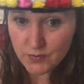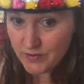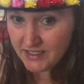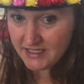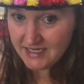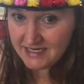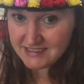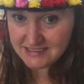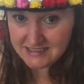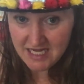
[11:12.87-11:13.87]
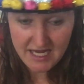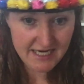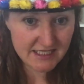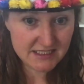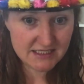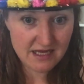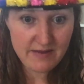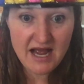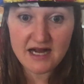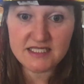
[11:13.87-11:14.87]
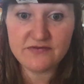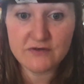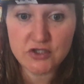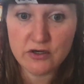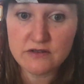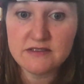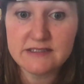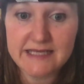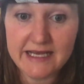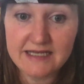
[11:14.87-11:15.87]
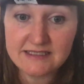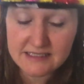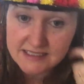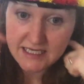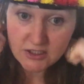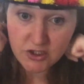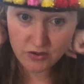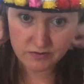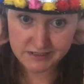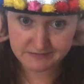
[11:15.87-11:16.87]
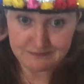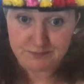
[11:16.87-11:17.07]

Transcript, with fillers: we designed some hats for Charles the Second, so that's King Charles,